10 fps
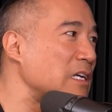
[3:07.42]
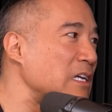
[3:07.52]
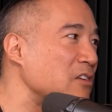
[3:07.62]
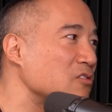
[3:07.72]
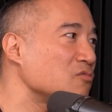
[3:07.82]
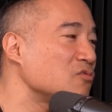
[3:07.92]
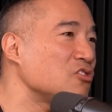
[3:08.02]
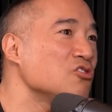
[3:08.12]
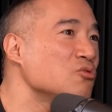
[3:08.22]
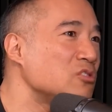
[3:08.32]
eat
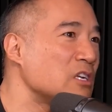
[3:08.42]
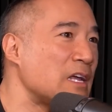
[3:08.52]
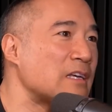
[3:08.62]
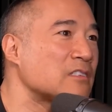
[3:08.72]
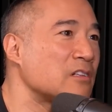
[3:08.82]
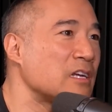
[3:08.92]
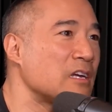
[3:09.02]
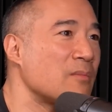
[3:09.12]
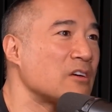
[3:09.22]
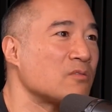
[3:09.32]
huge and
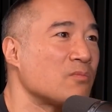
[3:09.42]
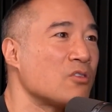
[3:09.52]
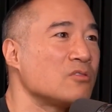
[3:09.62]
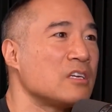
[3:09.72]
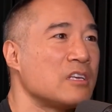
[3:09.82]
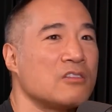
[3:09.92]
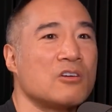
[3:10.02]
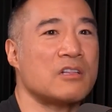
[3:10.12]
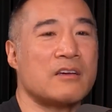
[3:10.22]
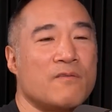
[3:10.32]
escalating amounts of protein and
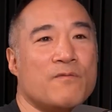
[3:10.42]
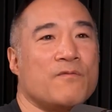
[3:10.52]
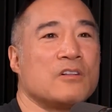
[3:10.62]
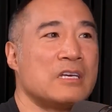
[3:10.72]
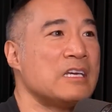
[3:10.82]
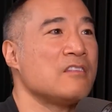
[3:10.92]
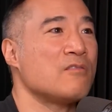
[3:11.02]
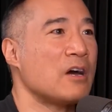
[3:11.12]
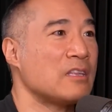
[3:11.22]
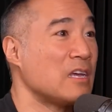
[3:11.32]
look like Phil
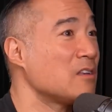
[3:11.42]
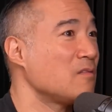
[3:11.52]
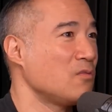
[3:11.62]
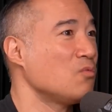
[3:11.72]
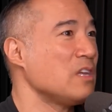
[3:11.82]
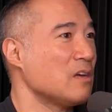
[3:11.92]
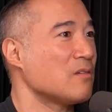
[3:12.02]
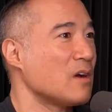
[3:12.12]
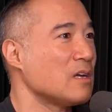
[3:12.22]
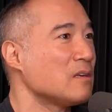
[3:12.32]
Heath by the end of the
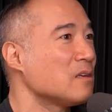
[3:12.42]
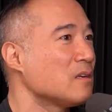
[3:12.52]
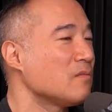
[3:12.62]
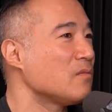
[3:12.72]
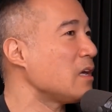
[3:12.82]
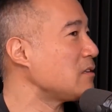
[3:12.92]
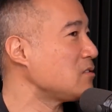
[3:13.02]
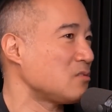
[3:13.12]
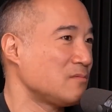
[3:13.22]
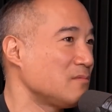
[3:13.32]
week, right? Mm. And that
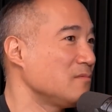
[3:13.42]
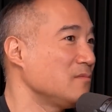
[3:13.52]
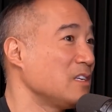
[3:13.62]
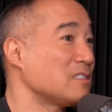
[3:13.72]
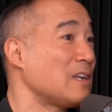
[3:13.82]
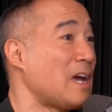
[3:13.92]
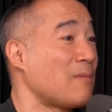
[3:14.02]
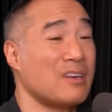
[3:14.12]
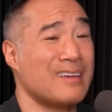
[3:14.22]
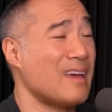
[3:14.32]
just doesn't
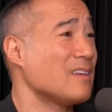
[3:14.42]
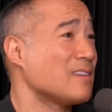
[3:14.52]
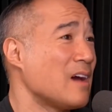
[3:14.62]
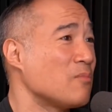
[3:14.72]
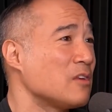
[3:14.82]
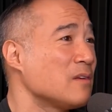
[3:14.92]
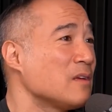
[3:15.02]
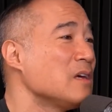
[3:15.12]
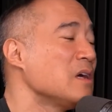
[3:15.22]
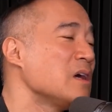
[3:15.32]
happen. It can't happen.
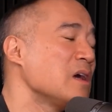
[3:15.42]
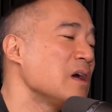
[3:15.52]
Mm.